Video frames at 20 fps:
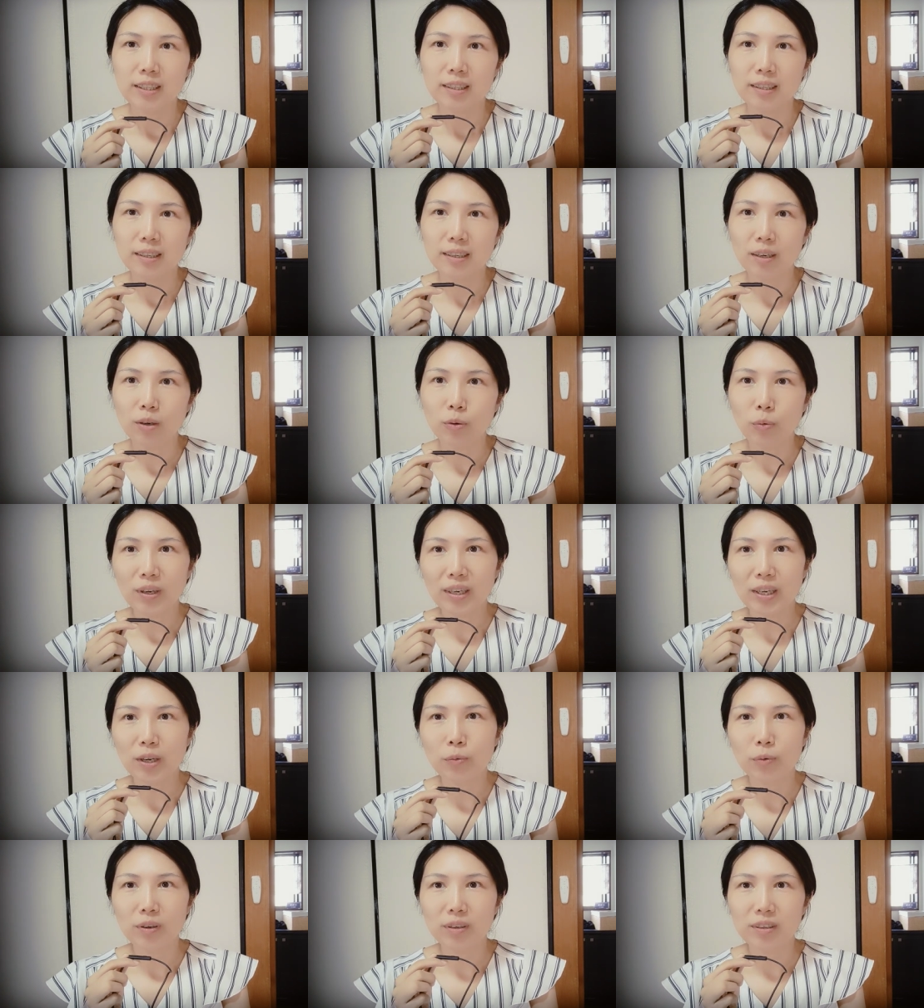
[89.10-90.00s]
uh, when
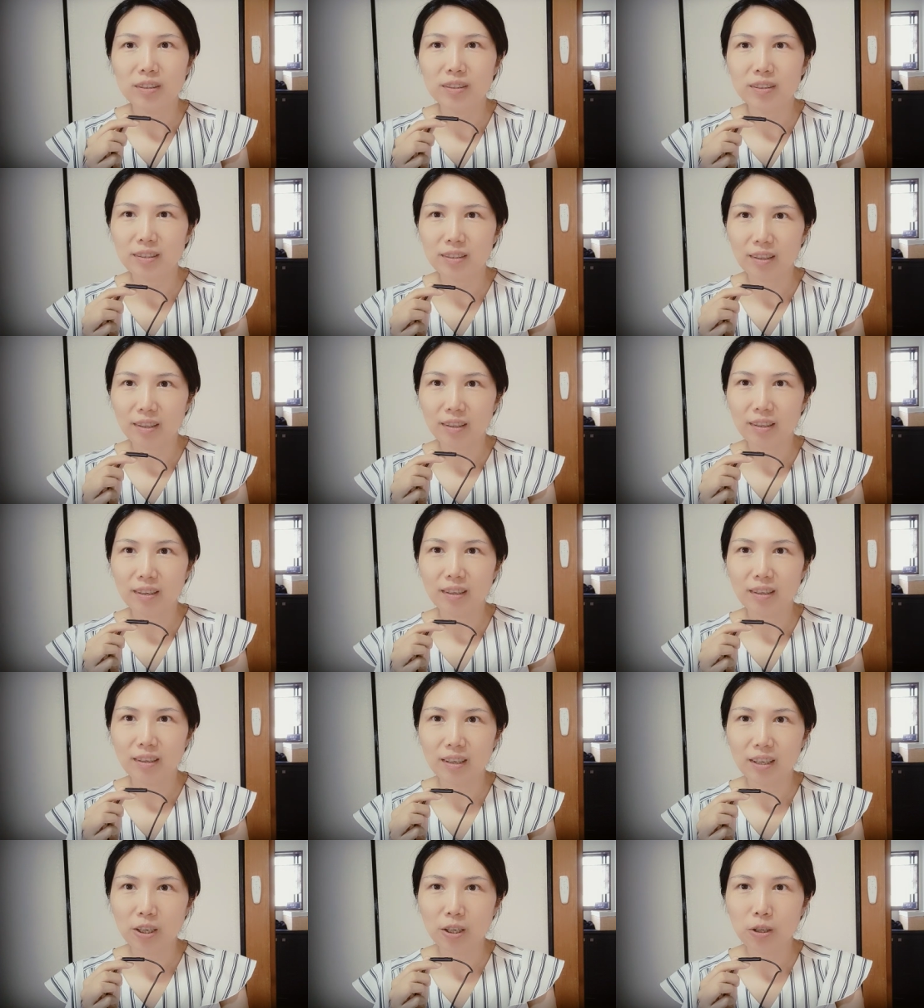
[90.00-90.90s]
I was uh,
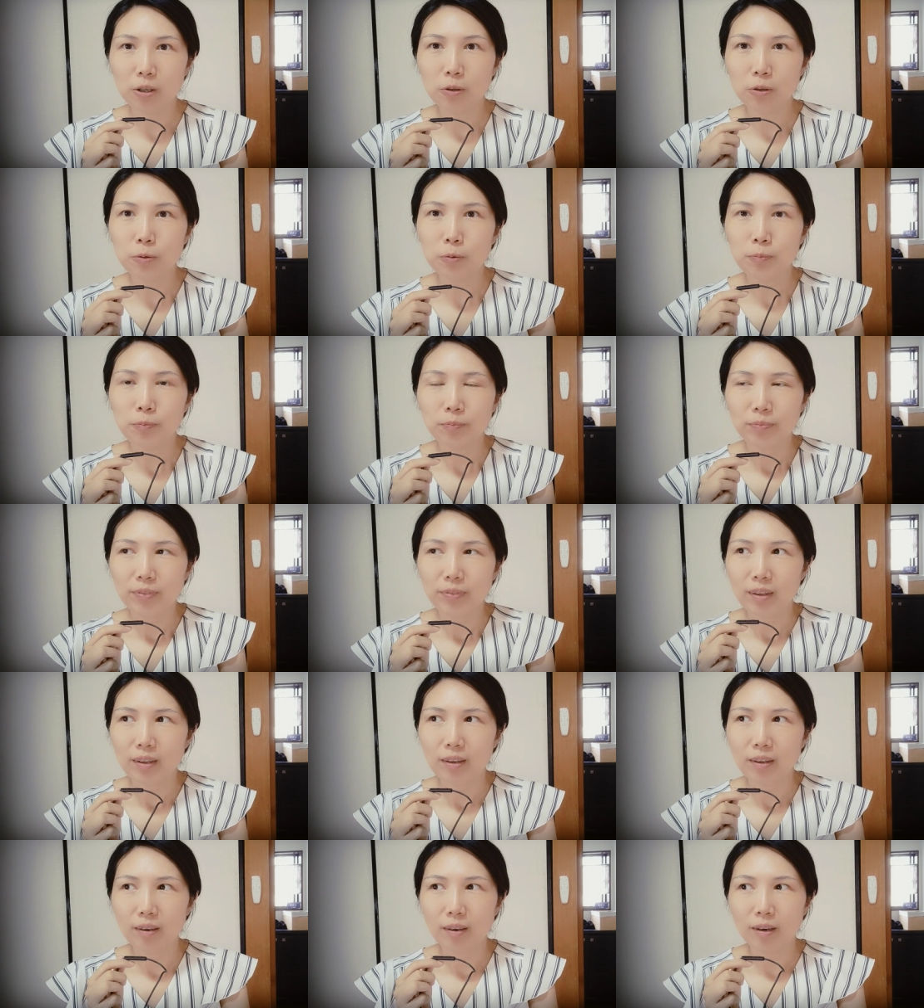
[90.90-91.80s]
little,
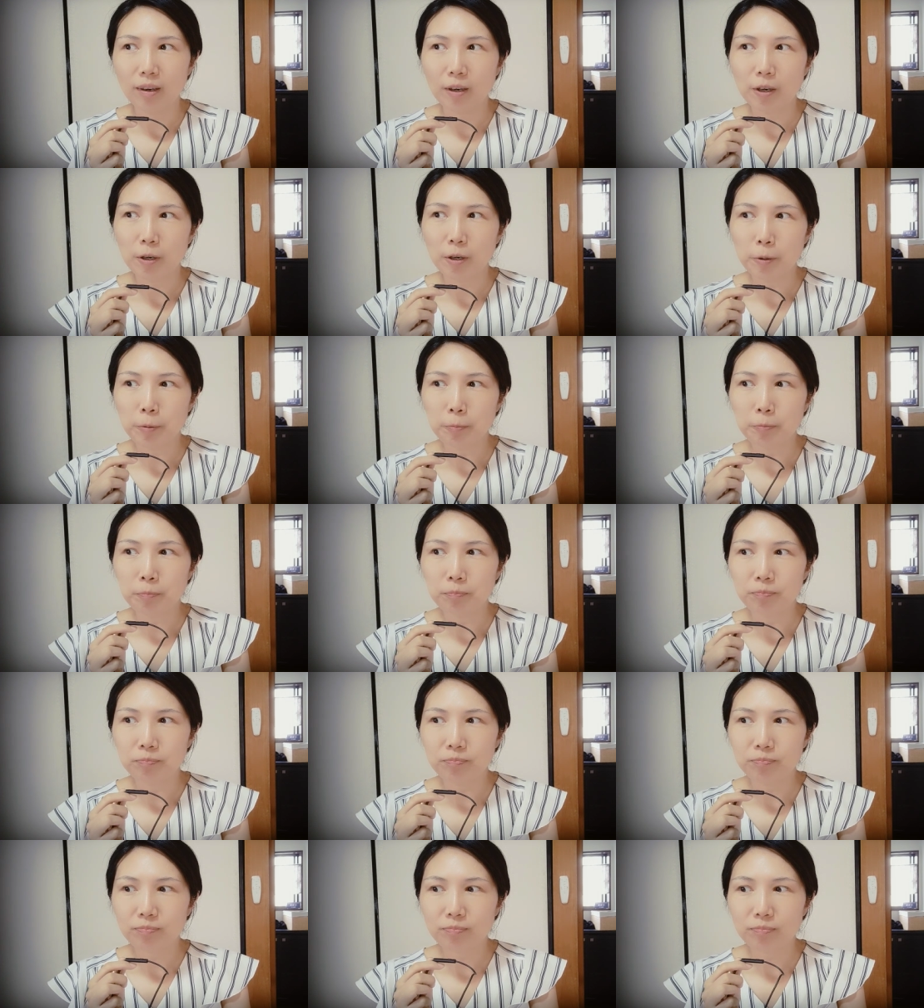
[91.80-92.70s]

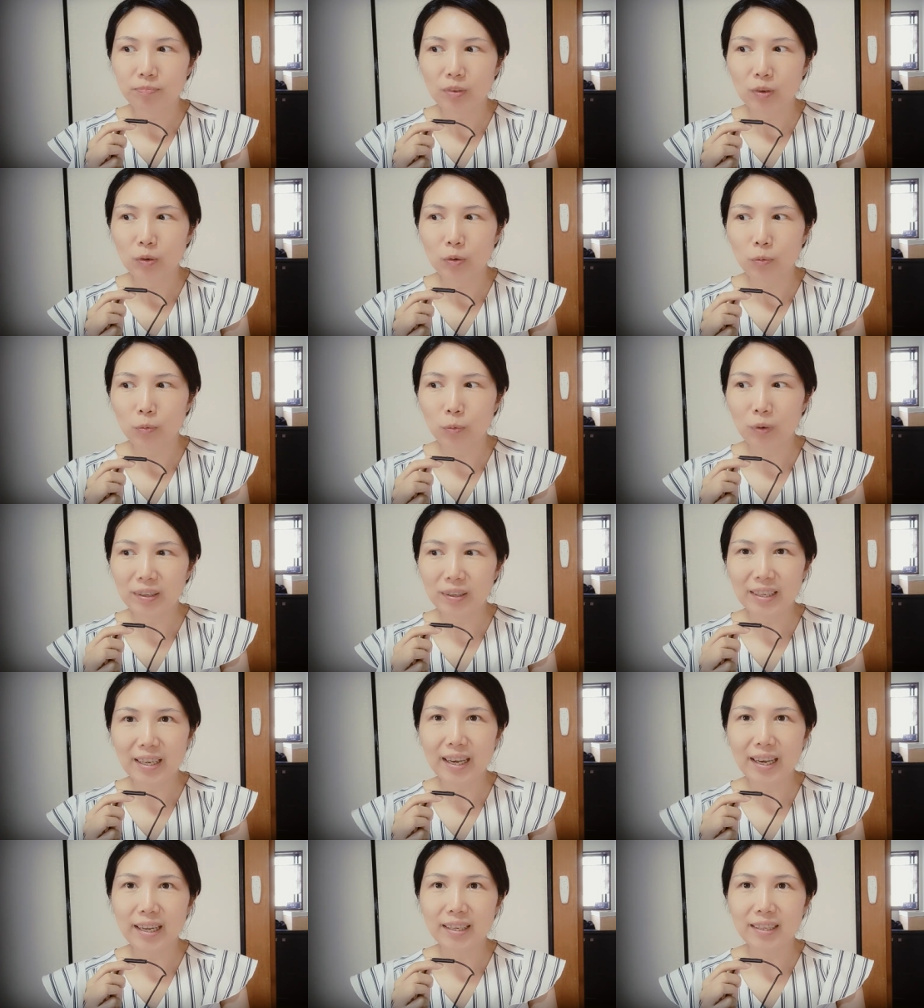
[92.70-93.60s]
um, when
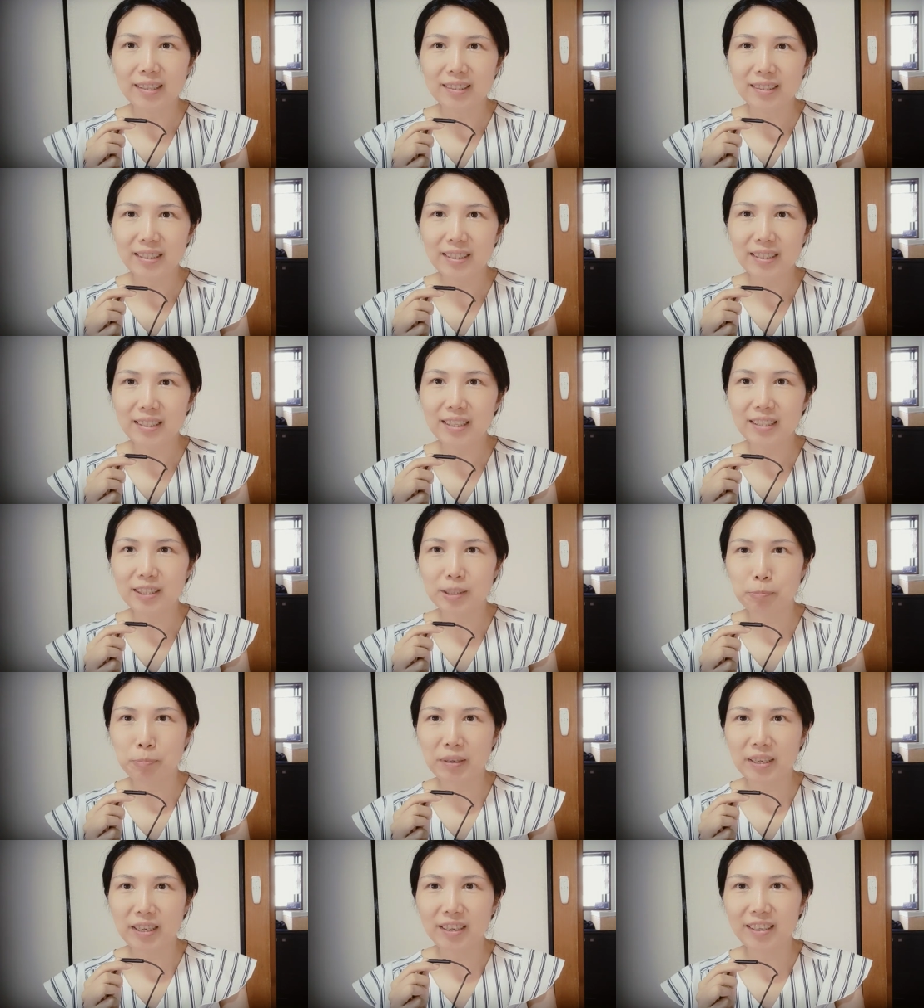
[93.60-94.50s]
I didn't
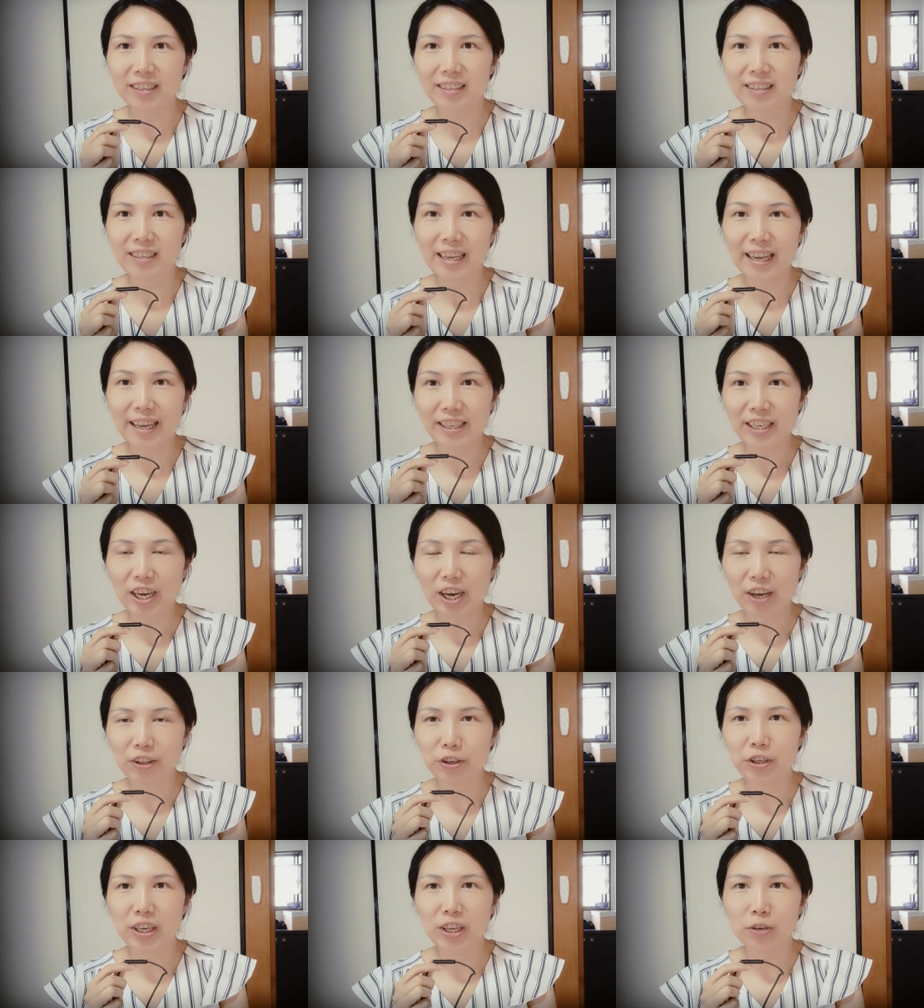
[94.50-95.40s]
speak any
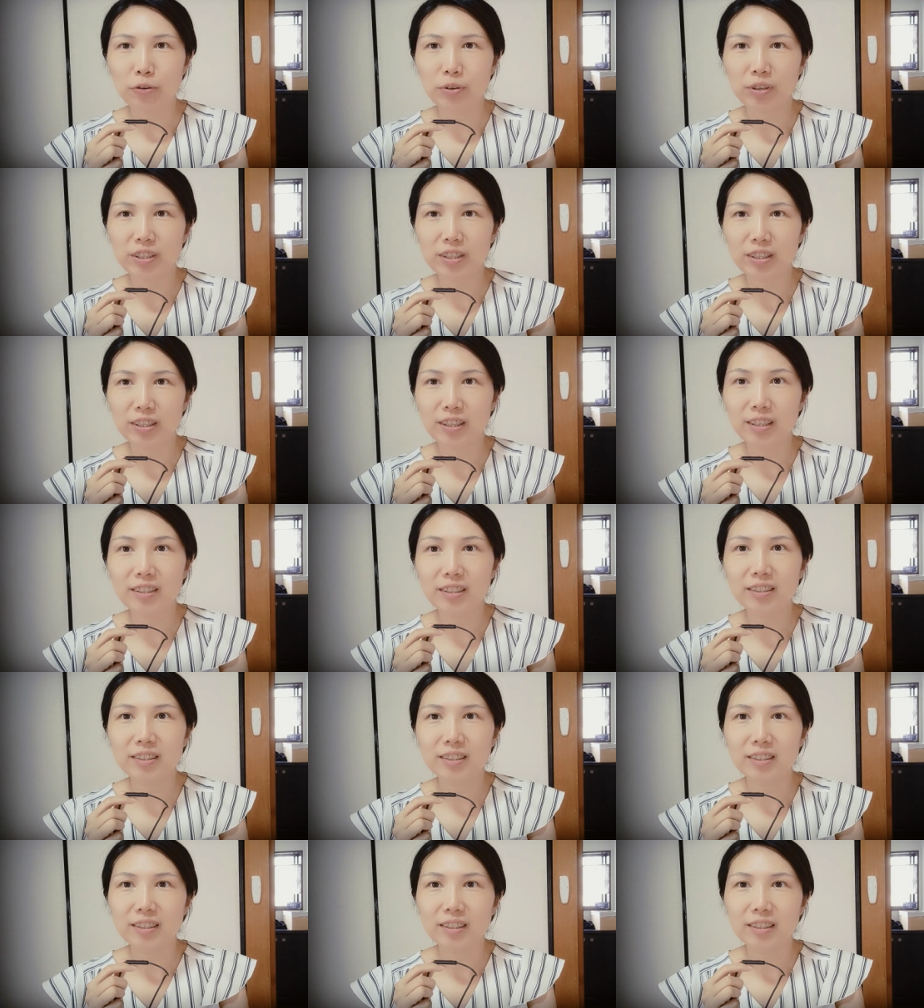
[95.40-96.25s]
other languages.